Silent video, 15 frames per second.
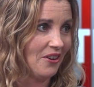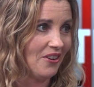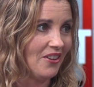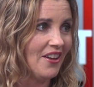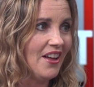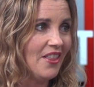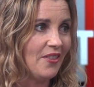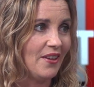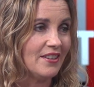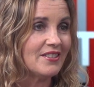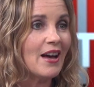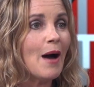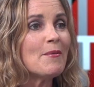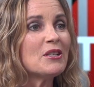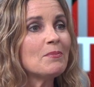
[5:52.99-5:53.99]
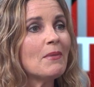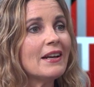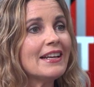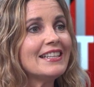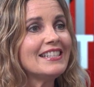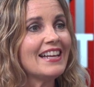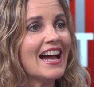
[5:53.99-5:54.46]
Yeah. That's so how much
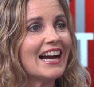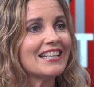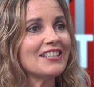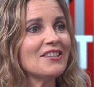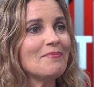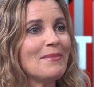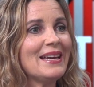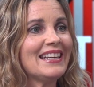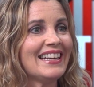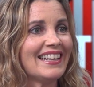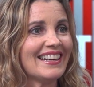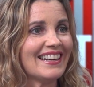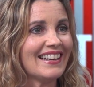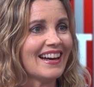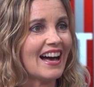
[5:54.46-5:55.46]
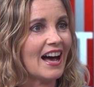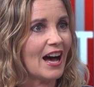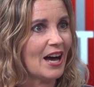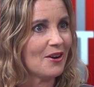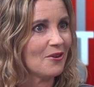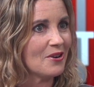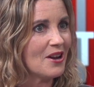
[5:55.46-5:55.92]
money is he actually making?
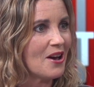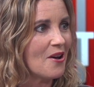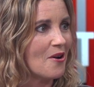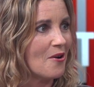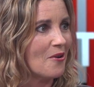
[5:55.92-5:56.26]
Well, I don't know.